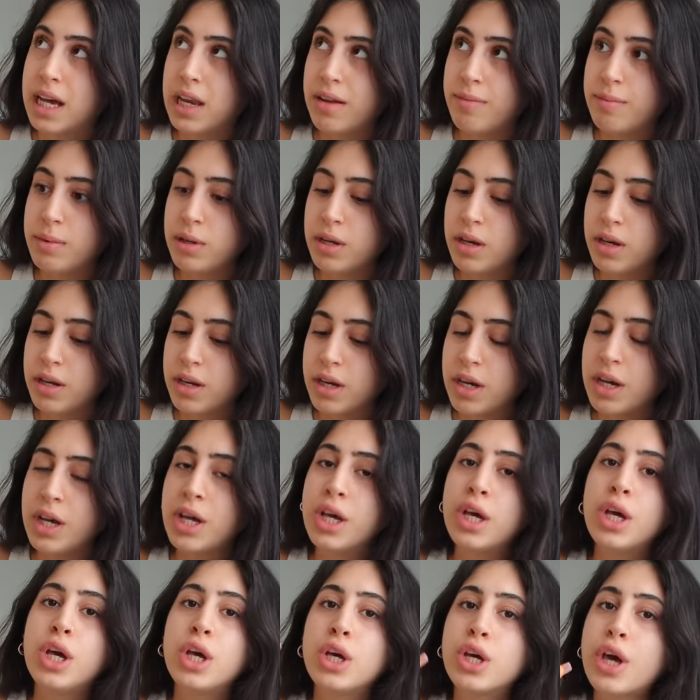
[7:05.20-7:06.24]
I love banana,
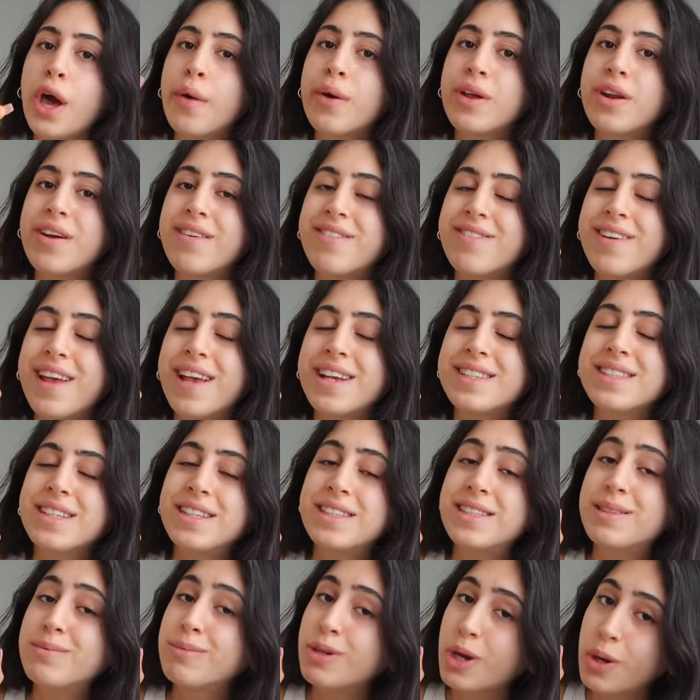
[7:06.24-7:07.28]
coconut flakes
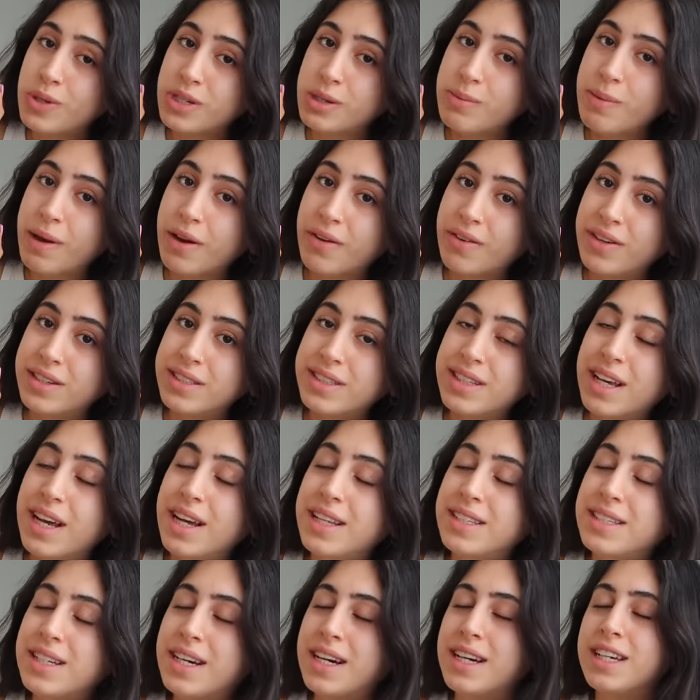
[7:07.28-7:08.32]
and some goji berries,
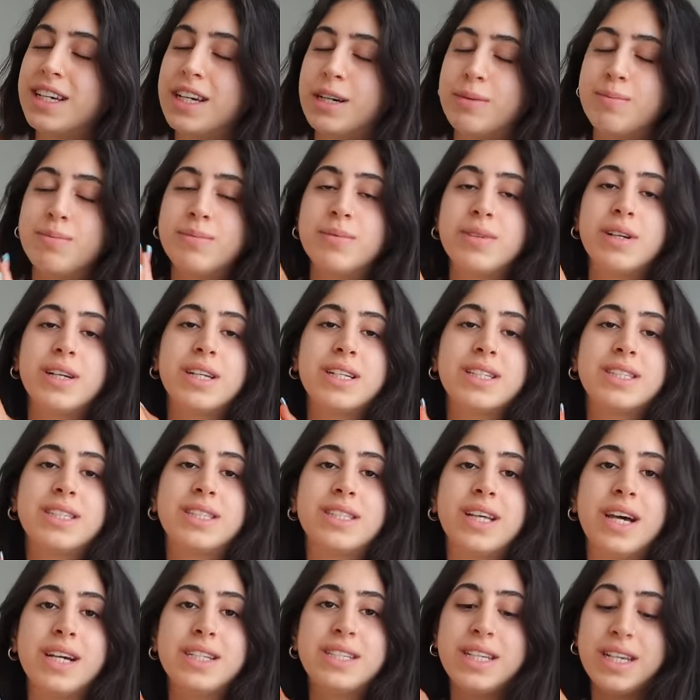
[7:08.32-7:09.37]
and I am
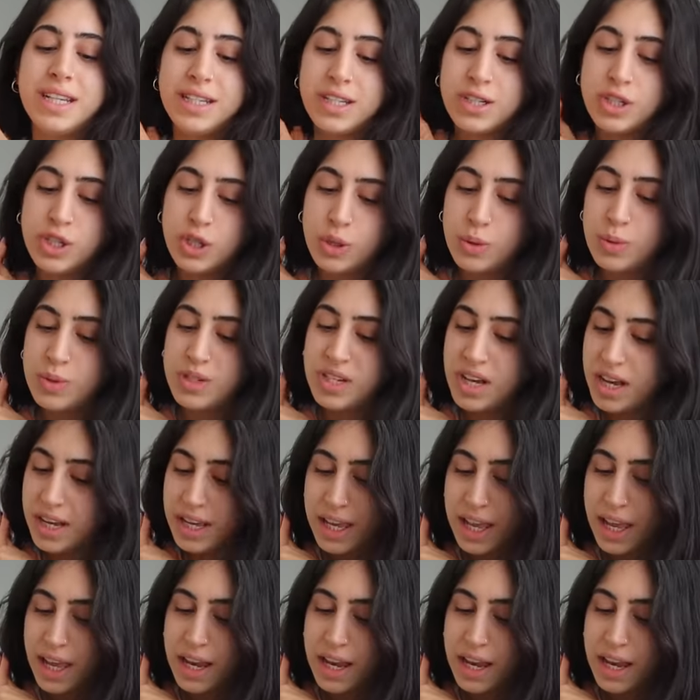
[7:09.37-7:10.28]
excited to tuck